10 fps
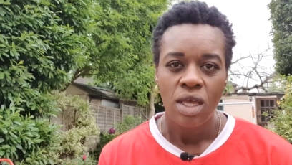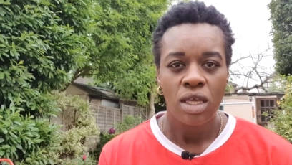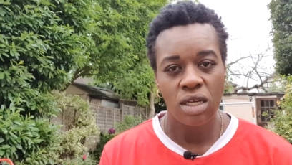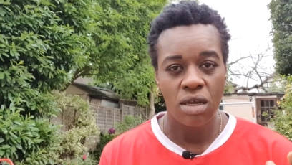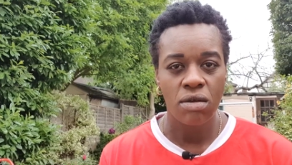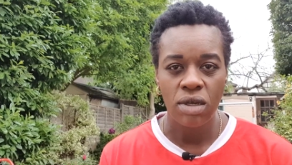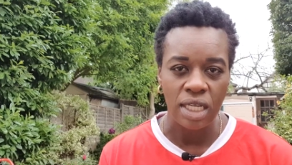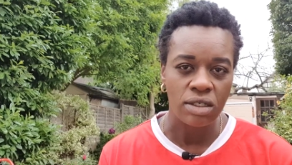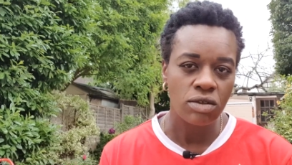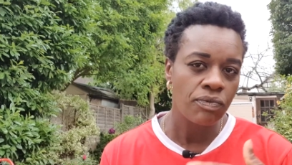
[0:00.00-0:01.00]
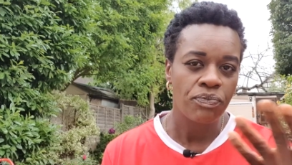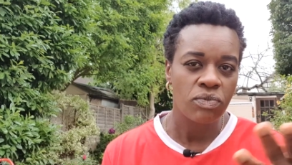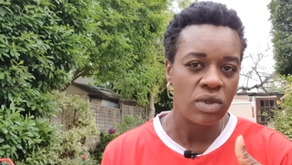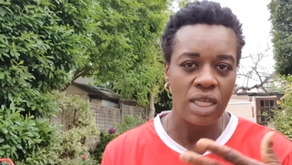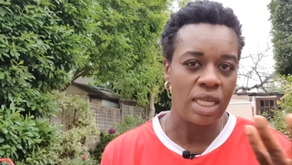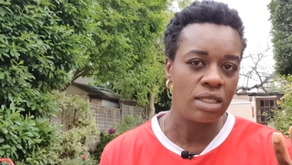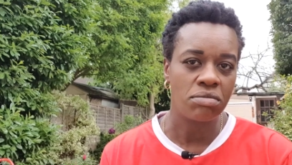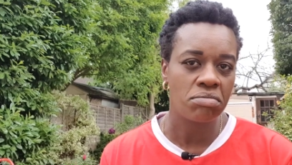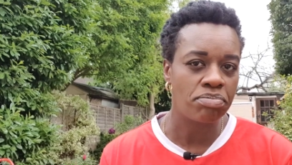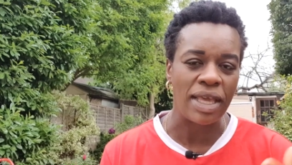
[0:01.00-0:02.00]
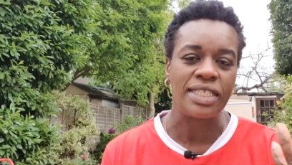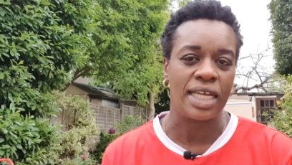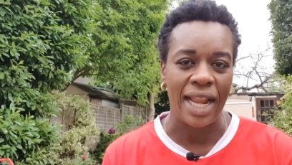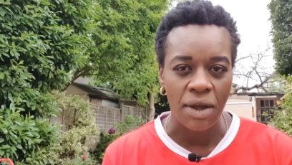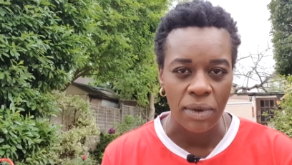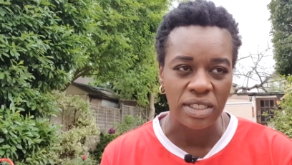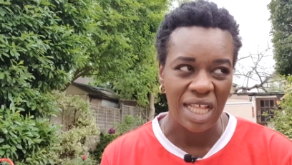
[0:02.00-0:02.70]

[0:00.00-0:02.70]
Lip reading: in basic language,